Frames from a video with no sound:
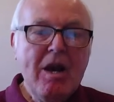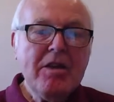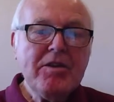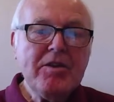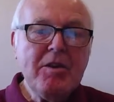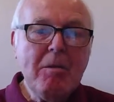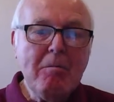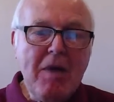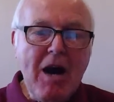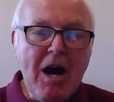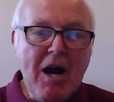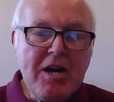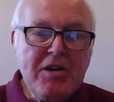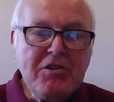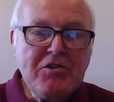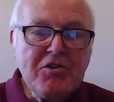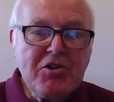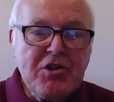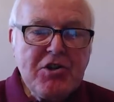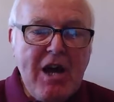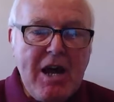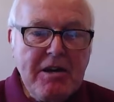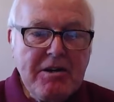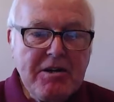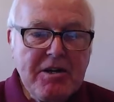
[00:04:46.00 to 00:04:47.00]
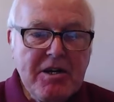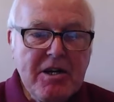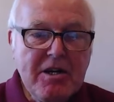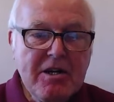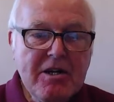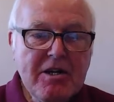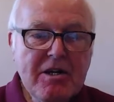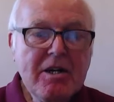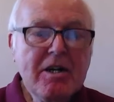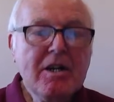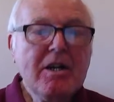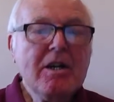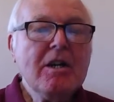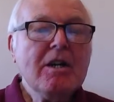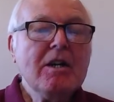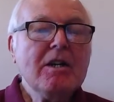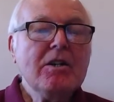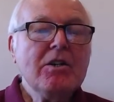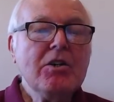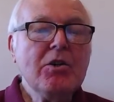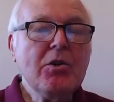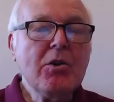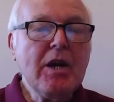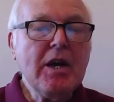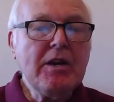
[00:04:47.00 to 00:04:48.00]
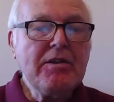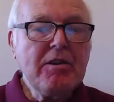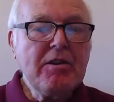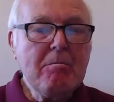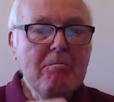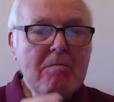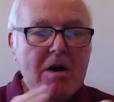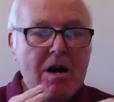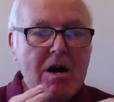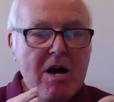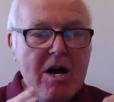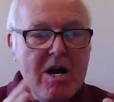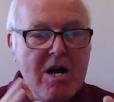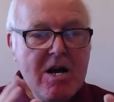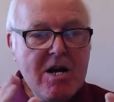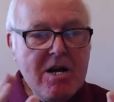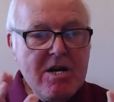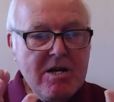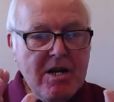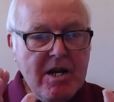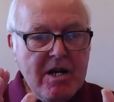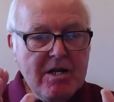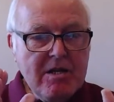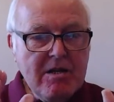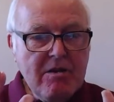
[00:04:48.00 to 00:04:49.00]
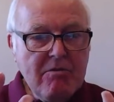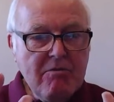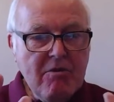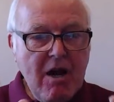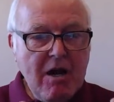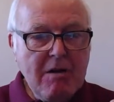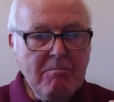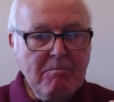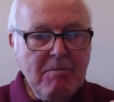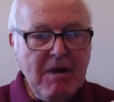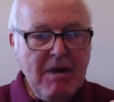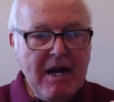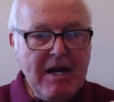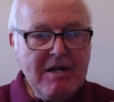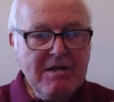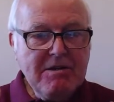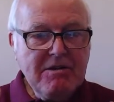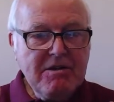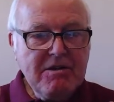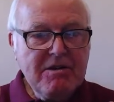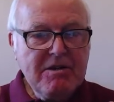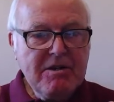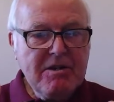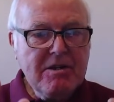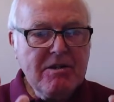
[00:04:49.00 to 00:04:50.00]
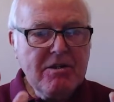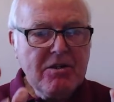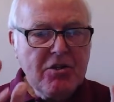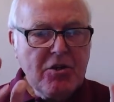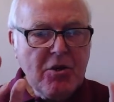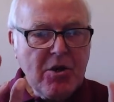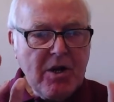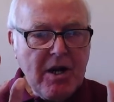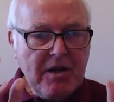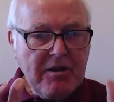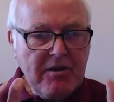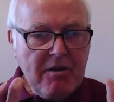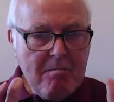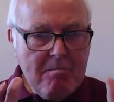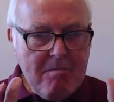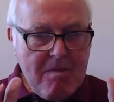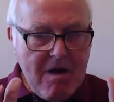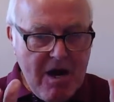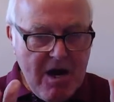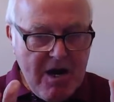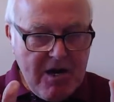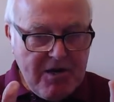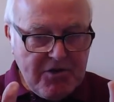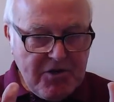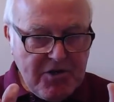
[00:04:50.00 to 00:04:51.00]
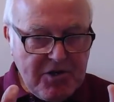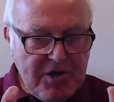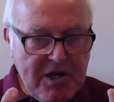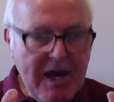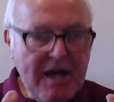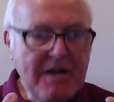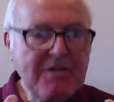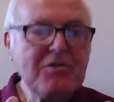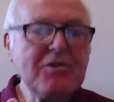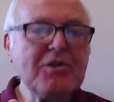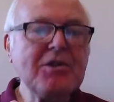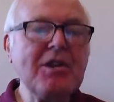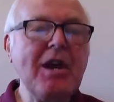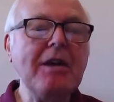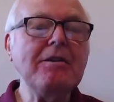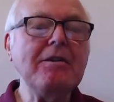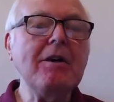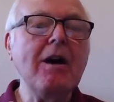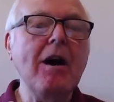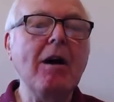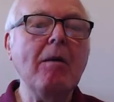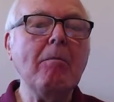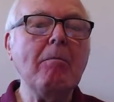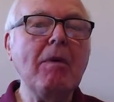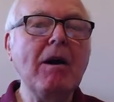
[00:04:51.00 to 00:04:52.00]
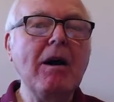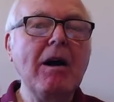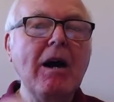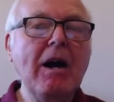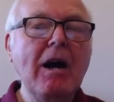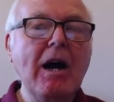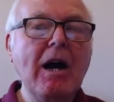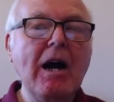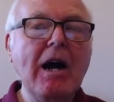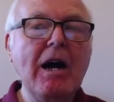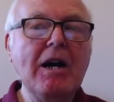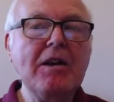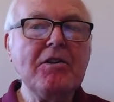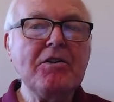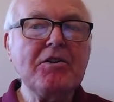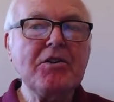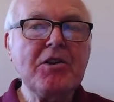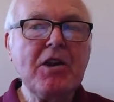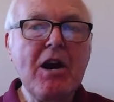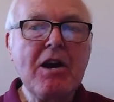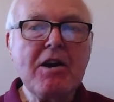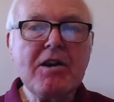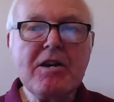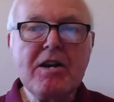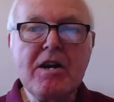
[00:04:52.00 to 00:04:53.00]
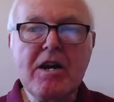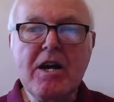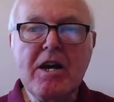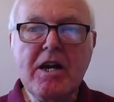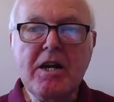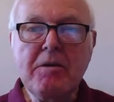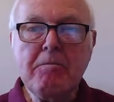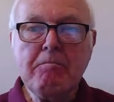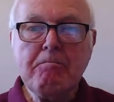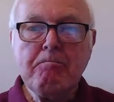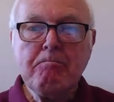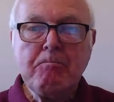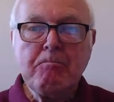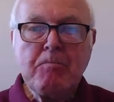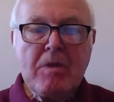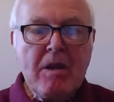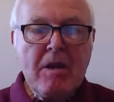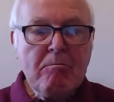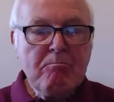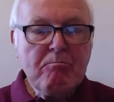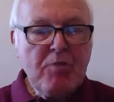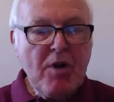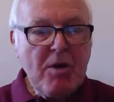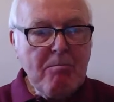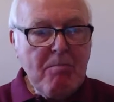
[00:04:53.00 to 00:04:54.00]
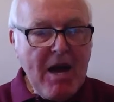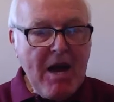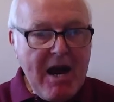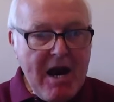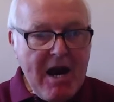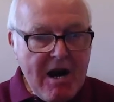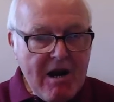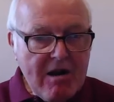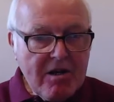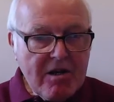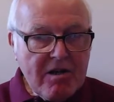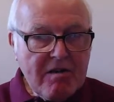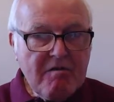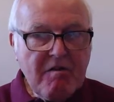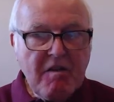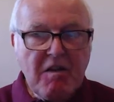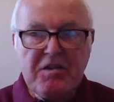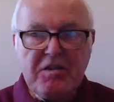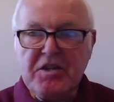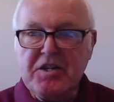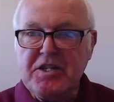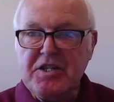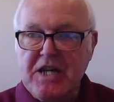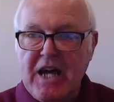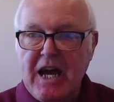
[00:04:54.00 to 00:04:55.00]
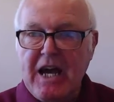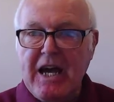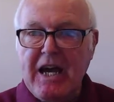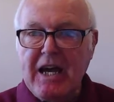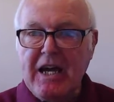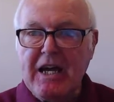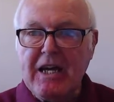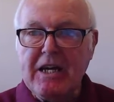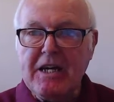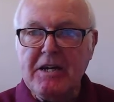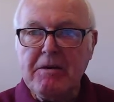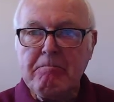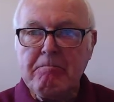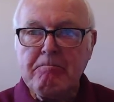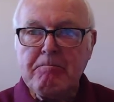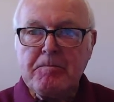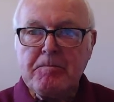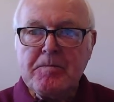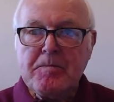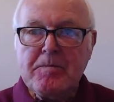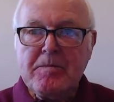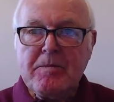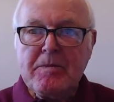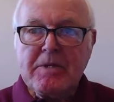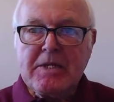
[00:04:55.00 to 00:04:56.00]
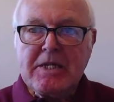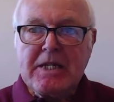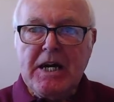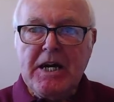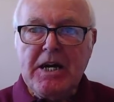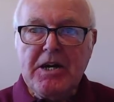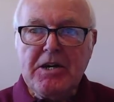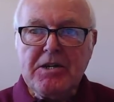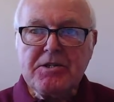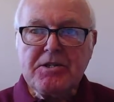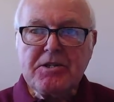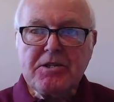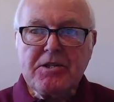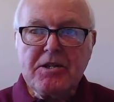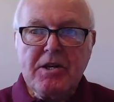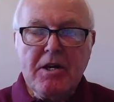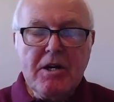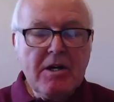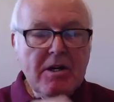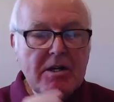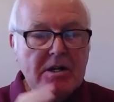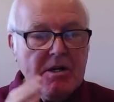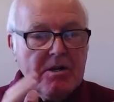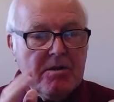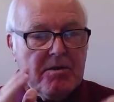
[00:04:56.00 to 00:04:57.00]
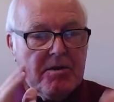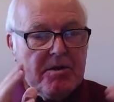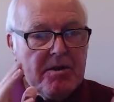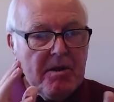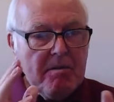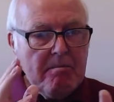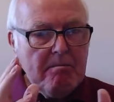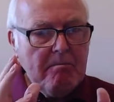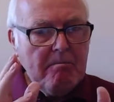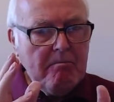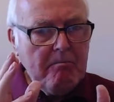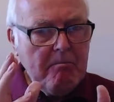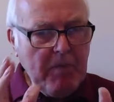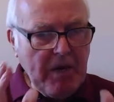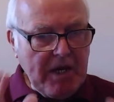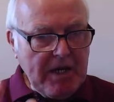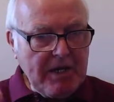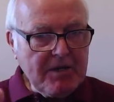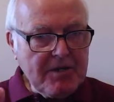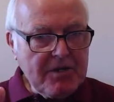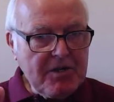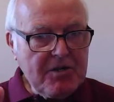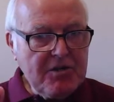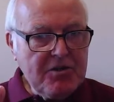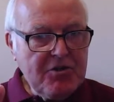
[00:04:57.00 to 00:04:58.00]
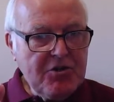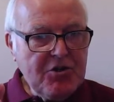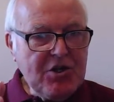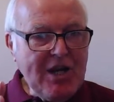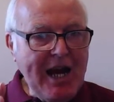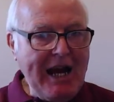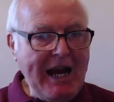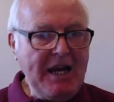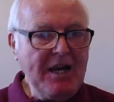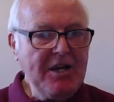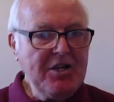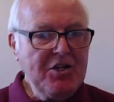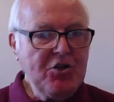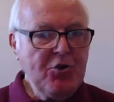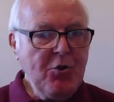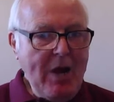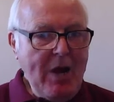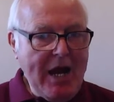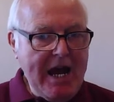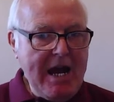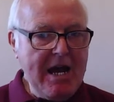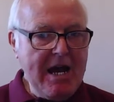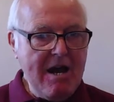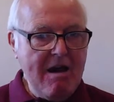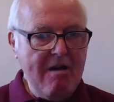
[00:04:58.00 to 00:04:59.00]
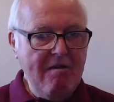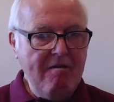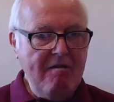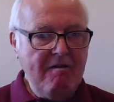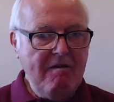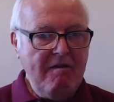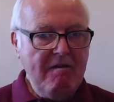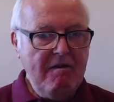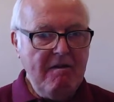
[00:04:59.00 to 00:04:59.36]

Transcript: The mindset. You get the mind in the right place, you get the mindset set up, and certainly preparing for the day is the biggest challenge we have.